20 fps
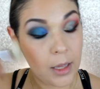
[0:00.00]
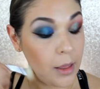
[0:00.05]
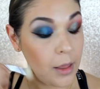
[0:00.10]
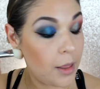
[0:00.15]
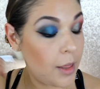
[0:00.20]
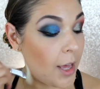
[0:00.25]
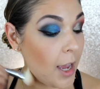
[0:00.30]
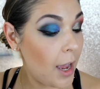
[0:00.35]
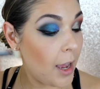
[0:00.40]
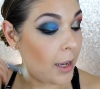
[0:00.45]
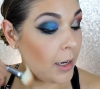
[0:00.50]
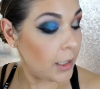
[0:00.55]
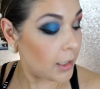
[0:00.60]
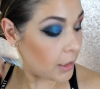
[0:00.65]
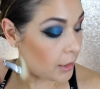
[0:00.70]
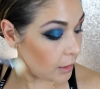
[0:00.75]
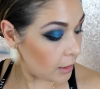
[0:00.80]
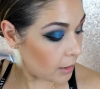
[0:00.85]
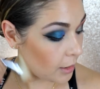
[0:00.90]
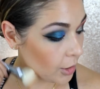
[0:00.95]

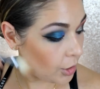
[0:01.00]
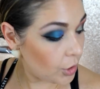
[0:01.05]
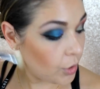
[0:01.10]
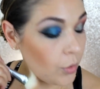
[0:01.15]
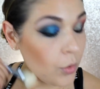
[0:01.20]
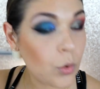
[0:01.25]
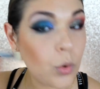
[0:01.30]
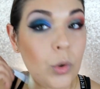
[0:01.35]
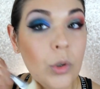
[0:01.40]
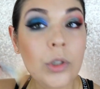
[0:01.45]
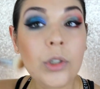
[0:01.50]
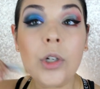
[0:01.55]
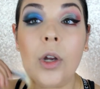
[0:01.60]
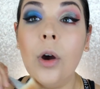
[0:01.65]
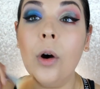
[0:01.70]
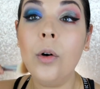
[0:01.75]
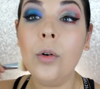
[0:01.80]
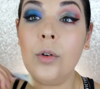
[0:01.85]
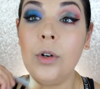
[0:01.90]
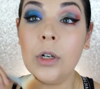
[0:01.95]
that, you know, cool
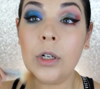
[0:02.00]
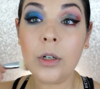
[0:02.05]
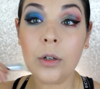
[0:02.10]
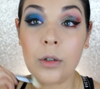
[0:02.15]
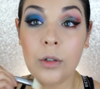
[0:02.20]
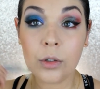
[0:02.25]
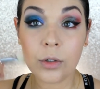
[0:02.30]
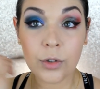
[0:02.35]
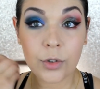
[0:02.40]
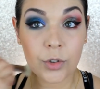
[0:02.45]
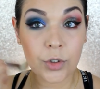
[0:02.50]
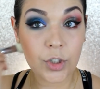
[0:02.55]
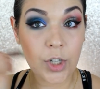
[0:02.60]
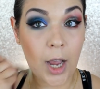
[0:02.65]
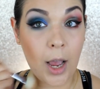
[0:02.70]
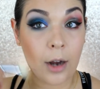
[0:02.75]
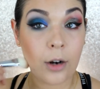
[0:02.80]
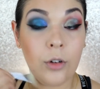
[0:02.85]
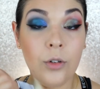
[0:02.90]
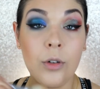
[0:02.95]
tone
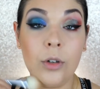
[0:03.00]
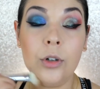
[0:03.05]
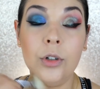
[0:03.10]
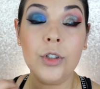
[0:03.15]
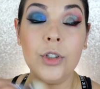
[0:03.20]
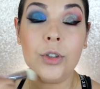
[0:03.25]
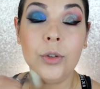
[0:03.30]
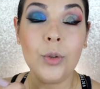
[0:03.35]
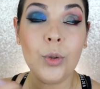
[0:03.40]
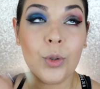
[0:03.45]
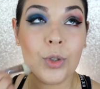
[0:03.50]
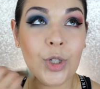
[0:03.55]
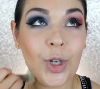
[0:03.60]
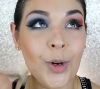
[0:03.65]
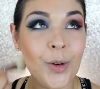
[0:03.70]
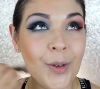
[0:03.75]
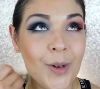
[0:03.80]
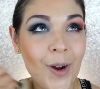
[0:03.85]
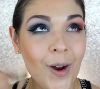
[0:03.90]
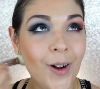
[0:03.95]
shadow or cool
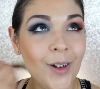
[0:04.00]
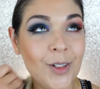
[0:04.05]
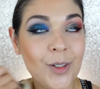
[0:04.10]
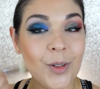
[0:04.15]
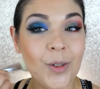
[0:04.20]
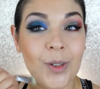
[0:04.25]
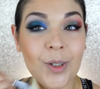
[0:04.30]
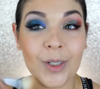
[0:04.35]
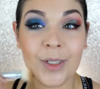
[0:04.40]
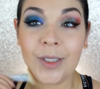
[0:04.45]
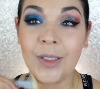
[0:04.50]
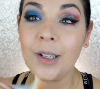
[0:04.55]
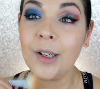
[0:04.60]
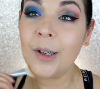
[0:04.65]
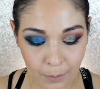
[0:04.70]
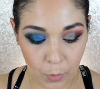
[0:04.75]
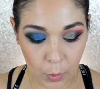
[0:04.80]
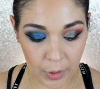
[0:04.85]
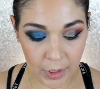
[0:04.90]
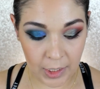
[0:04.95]
tone contours,
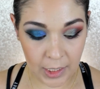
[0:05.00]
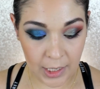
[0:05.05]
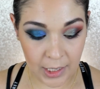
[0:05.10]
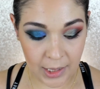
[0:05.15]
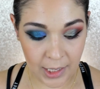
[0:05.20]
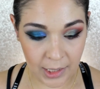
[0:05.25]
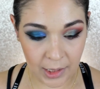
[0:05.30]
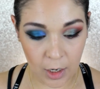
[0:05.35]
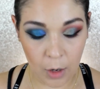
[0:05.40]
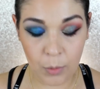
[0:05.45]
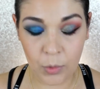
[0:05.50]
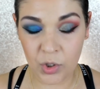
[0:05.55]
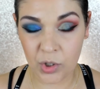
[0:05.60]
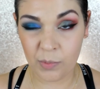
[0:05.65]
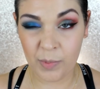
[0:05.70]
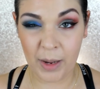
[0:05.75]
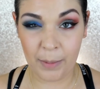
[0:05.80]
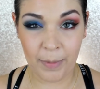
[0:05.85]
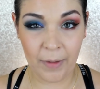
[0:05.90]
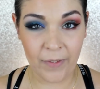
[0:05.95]
more than anything, they almost
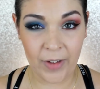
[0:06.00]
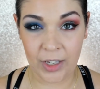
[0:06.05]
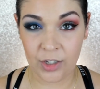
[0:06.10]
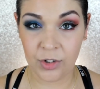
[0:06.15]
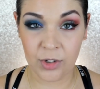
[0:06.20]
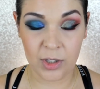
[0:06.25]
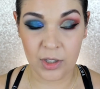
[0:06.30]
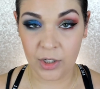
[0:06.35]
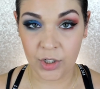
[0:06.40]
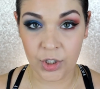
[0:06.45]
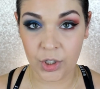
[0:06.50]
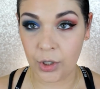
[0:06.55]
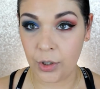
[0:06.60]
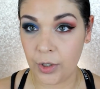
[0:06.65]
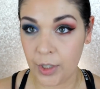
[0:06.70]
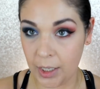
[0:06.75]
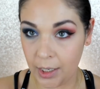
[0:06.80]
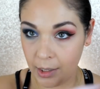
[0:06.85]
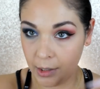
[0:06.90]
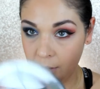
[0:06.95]
make my face just look
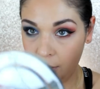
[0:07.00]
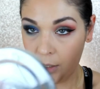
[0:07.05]
dirty.